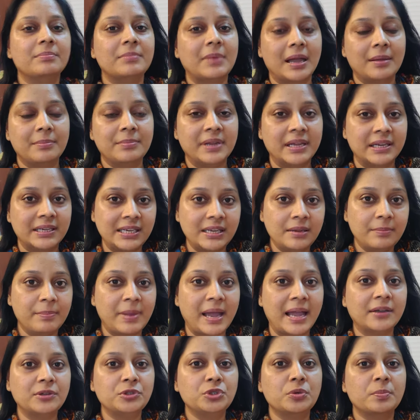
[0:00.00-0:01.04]
I'm getting
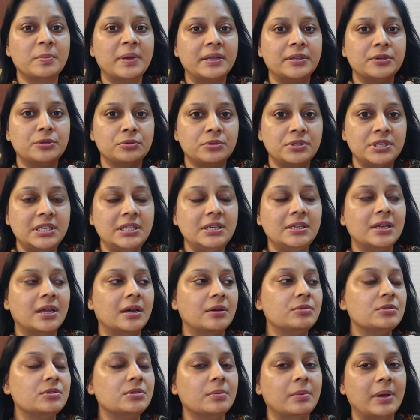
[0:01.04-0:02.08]
back to my routine
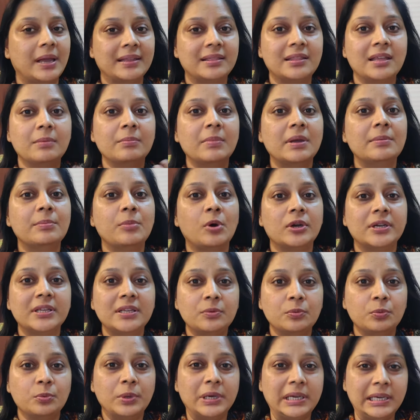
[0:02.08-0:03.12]
now, so I think my
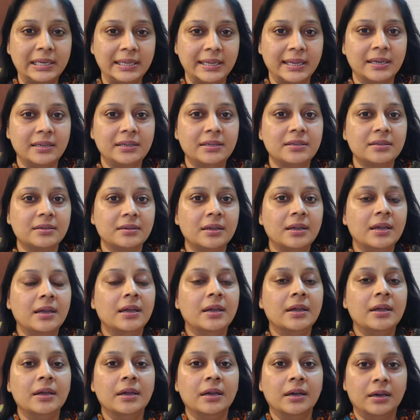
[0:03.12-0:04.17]
body will
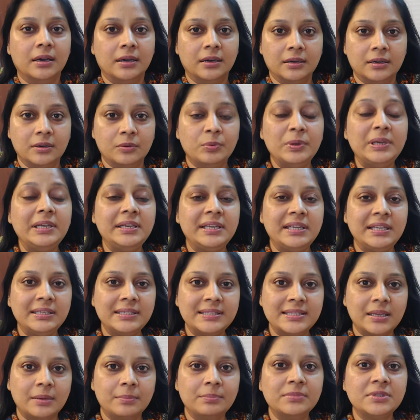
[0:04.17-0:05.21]

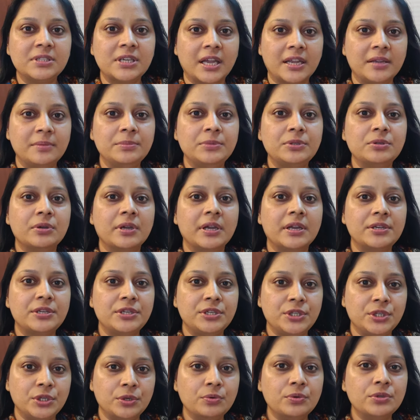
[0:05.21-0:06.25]
need some time to
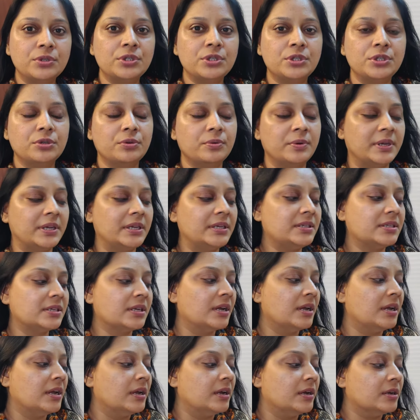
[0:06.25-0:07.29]
get used to it.
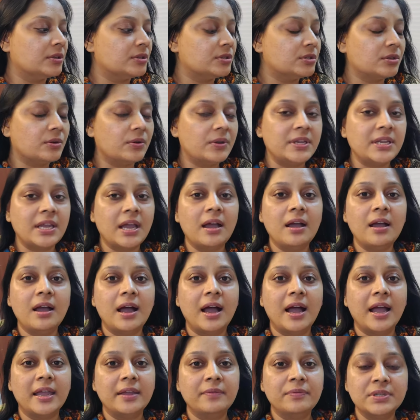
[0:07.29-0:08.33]
So yeah,
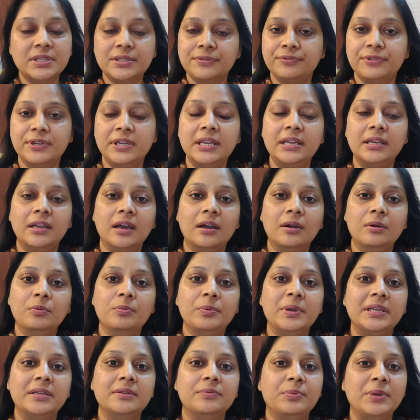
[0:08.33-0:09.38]
I was free now.
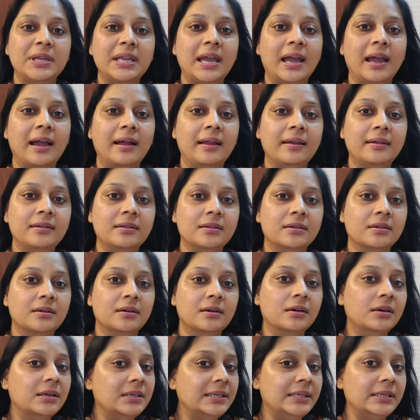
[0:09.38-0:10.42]
We had
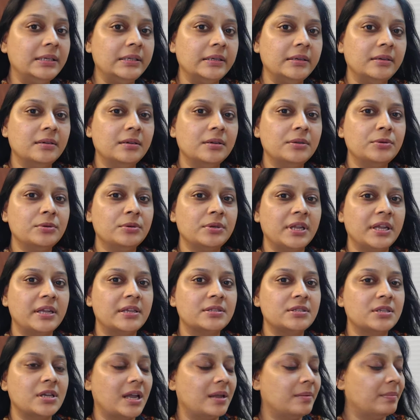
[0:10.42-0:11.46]
early dinner
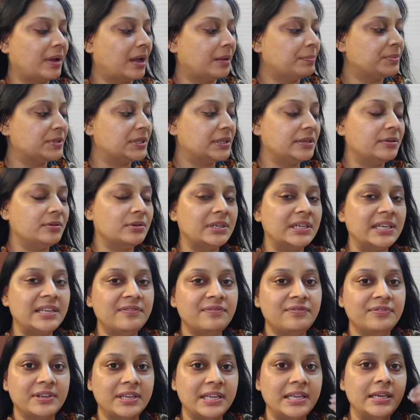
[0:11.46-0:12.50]
today, so I'm absolutely
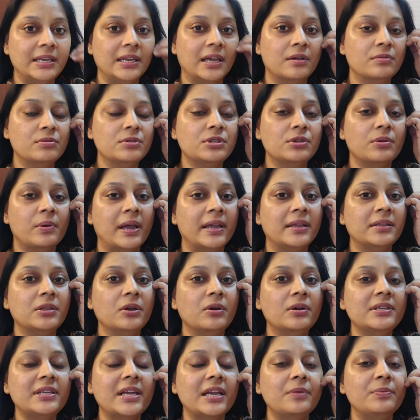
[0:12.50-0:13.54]
free now. So I
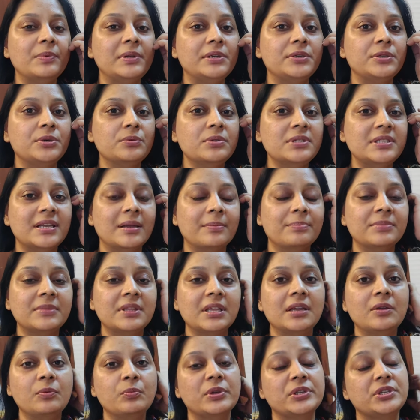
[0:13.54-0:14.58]
thought I will do
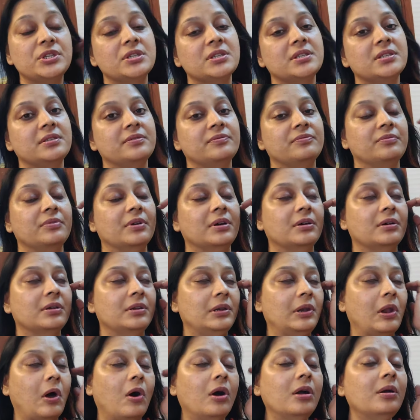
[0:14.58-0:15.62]
something which is
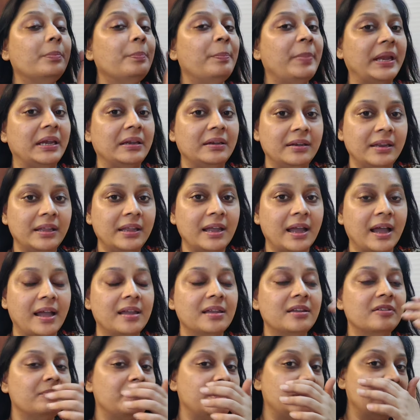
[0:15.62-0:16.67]
long pending. I
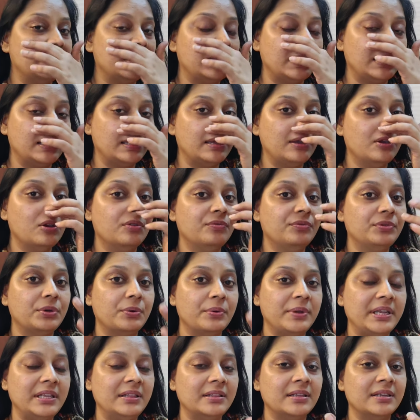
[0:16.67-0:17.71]
have been thinking of
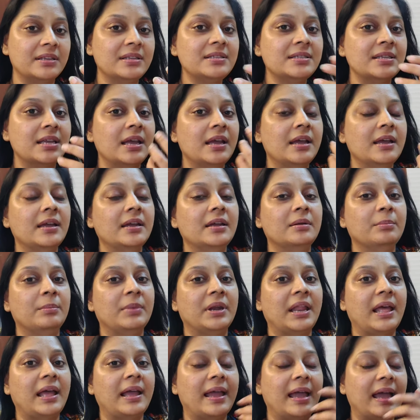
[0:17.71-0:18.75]
doing this,
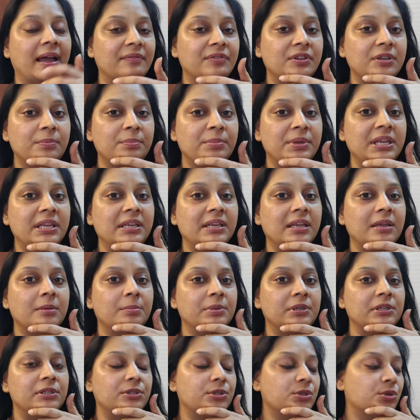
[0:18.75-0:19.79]
but I haven't been
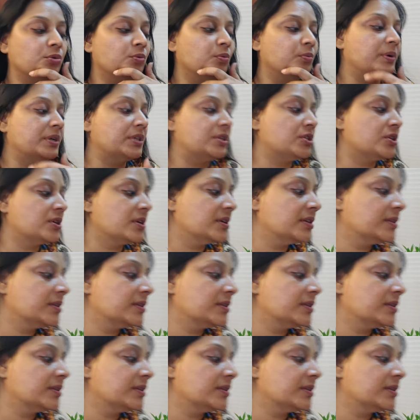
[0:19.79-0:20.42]
able to, which